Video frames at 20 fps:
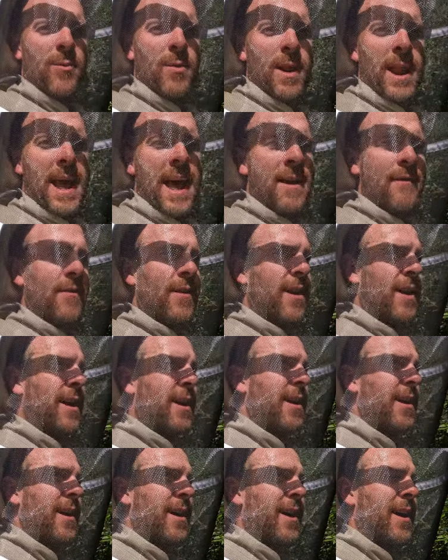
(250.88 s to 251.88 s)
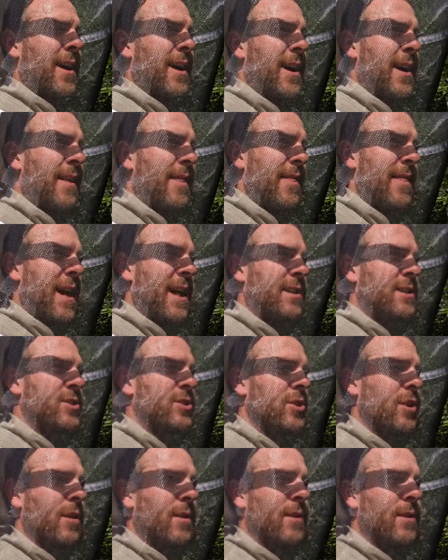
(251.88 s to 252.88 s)
whatever
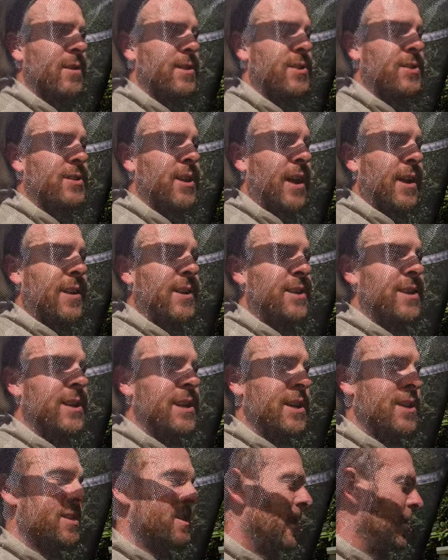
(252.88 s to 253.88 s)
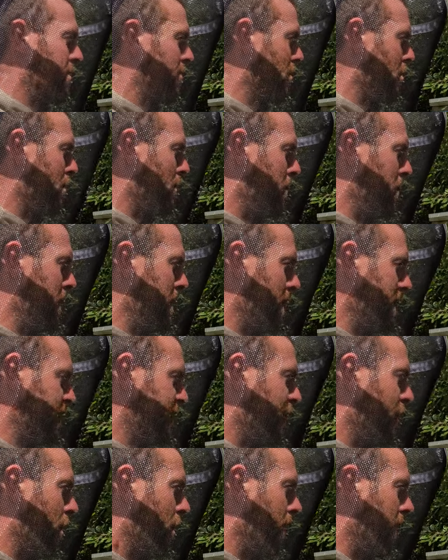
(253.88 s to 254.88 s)
that's decent or pretty much
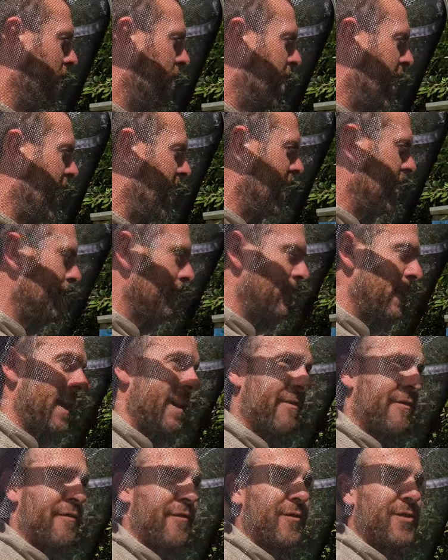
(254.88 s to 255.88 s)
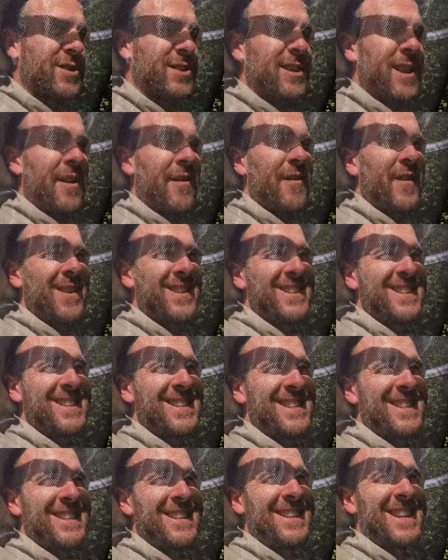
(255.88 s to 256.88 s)
full then. If stuff is
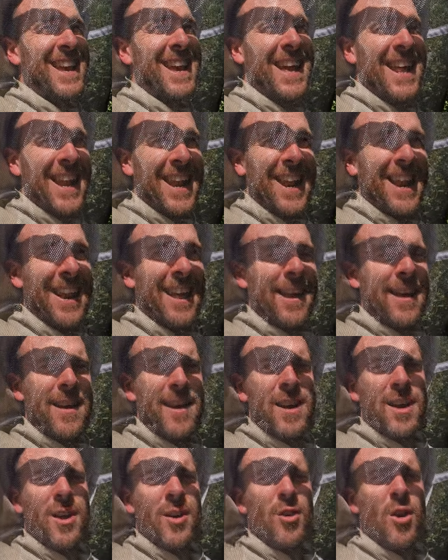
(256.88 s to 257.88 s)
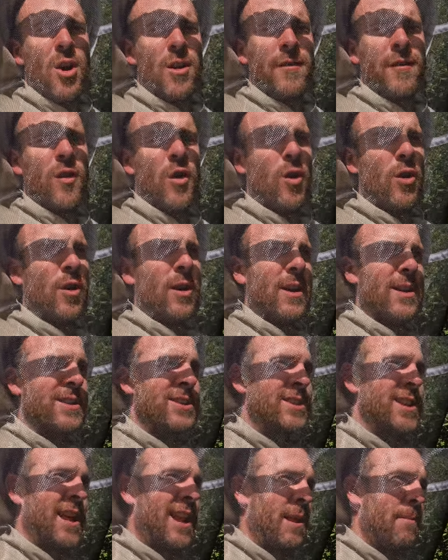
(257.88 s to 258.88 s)
still not full,
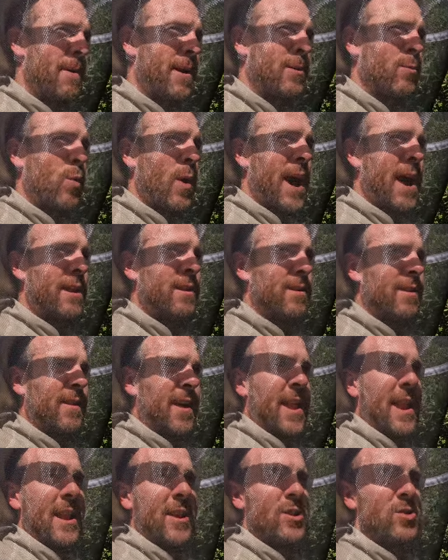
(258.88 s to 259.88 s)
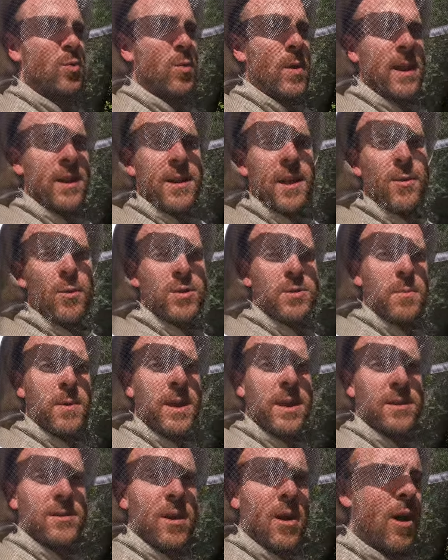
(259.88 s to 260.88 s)
still a bit wet, then I'll just winter those
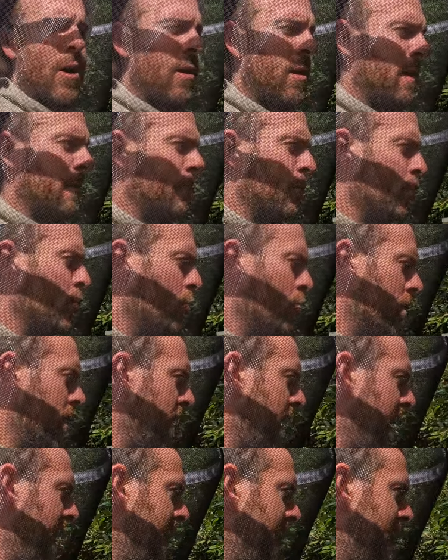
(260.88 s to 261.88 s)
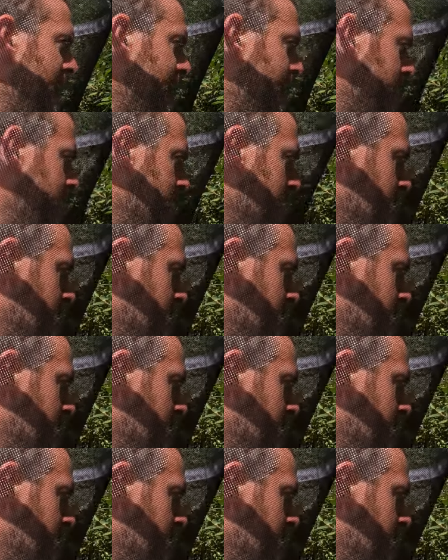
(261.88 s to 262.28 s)
bees on a brood and a half.